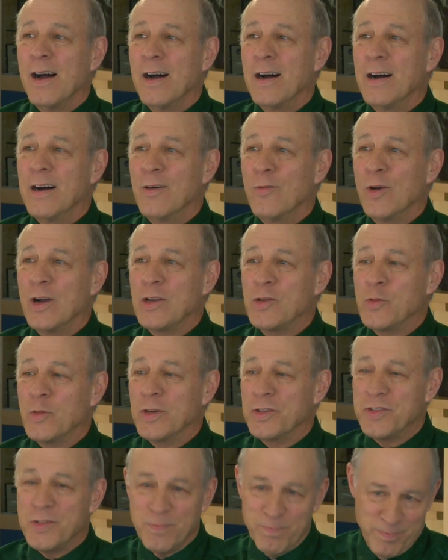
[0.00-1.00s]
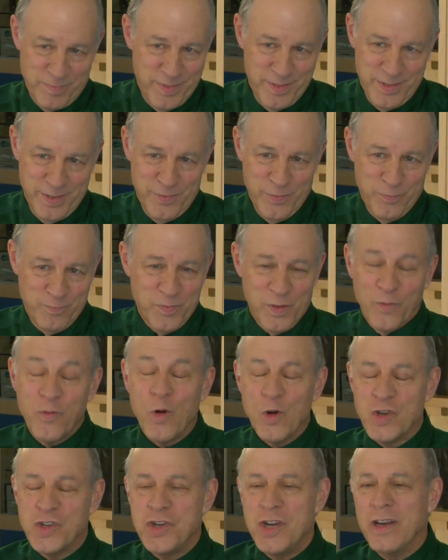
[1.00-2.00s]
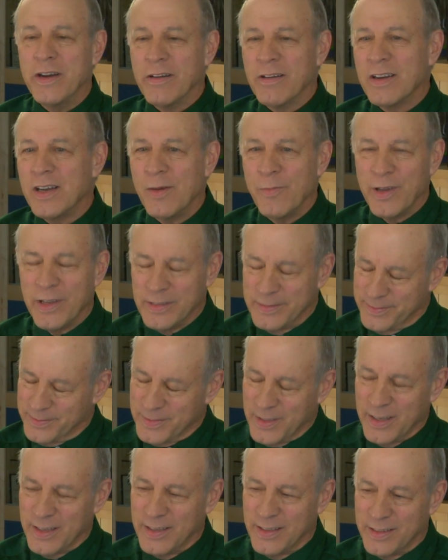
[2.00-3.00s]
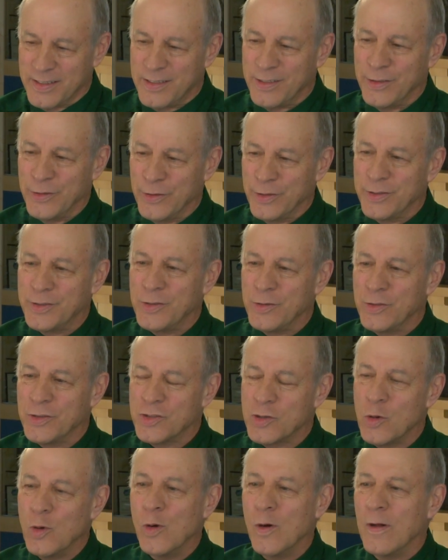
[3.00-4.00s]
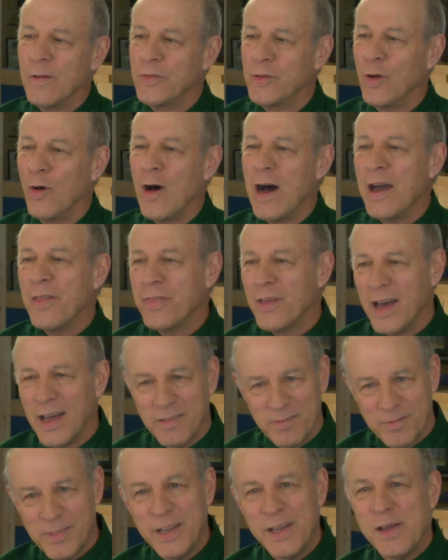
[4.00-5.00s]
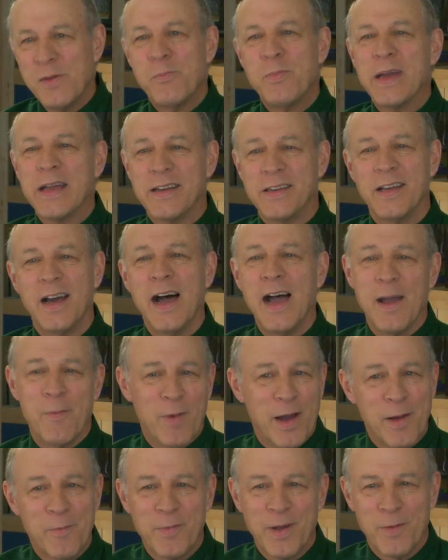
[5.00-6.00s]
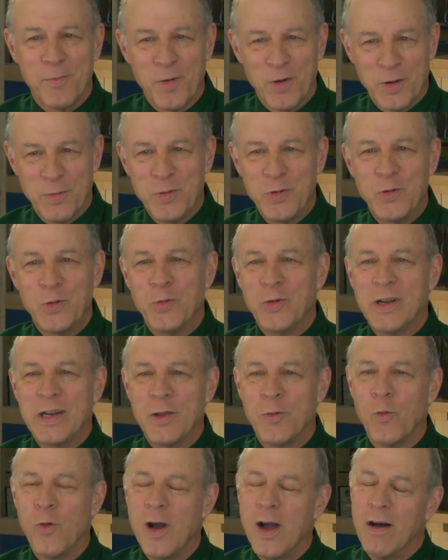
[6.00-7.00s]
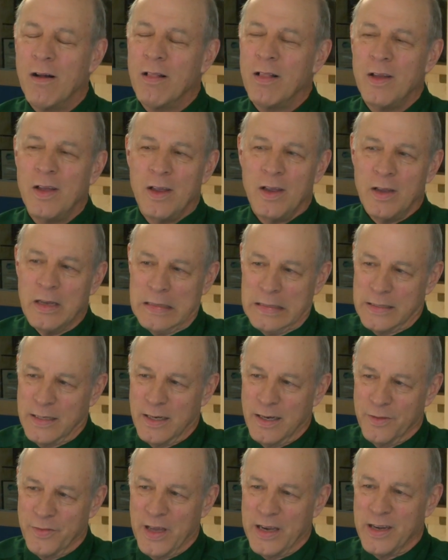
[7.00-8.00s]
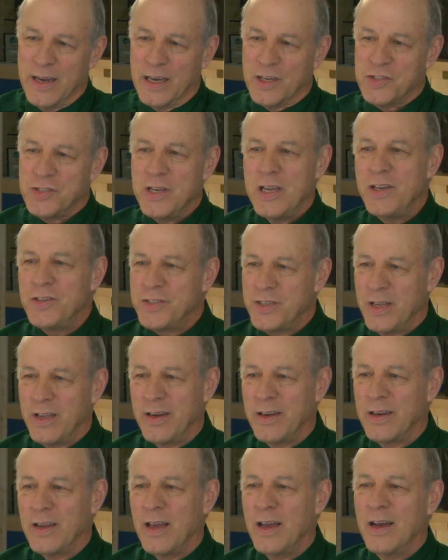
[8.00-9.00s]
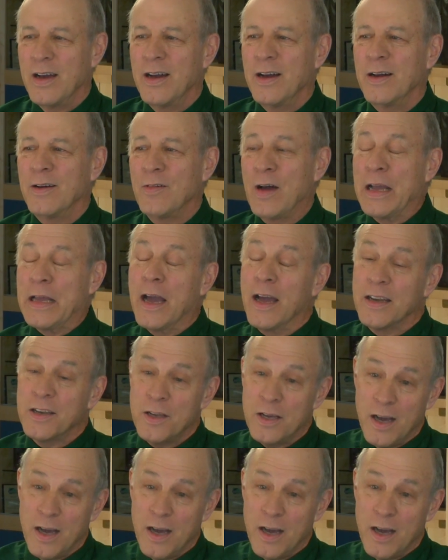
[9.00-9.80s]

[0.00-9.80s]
uh, which was the, the, first year coming uh, to, to the school. So I thought, big time, I'm, I'm going to do really well. that next season, I got